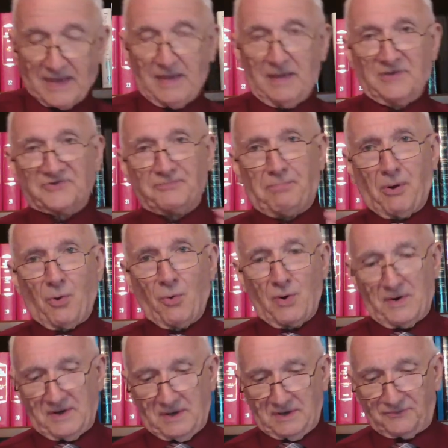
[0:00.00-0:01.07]
is
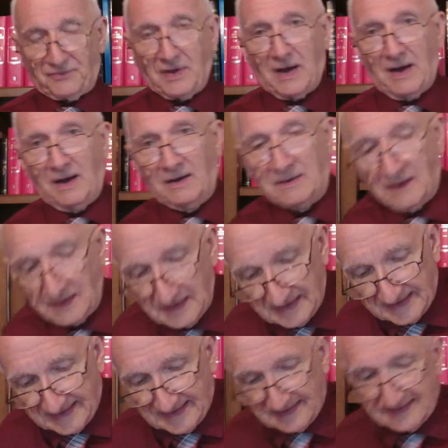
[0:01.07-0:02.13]
born of God.
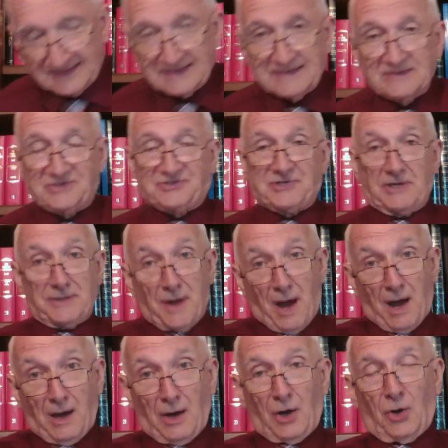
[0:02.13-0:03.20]

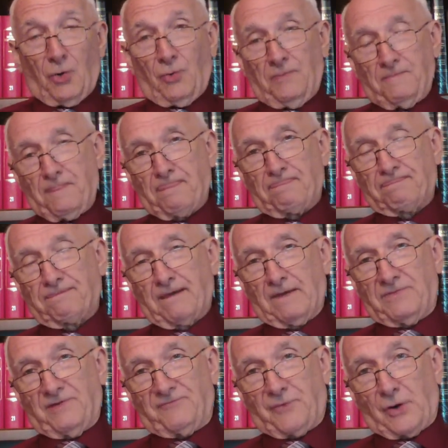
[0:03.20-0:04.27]
Genao,
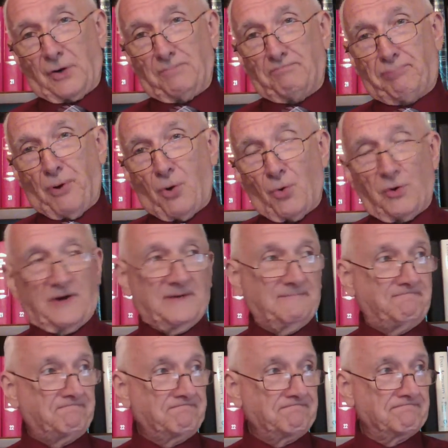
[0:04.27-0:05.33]
the verb born,
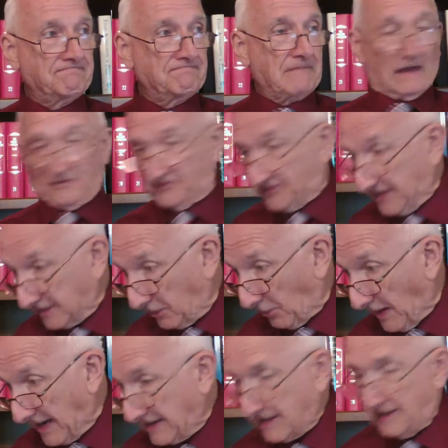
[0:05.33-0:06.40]

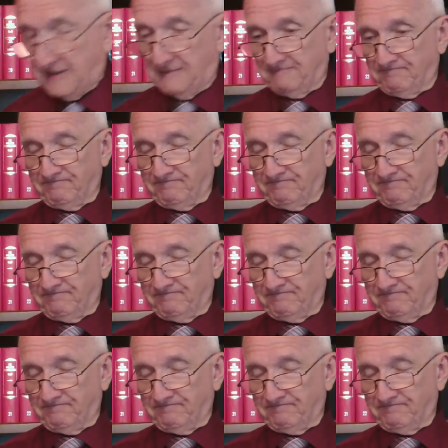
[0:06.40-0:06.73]
generated,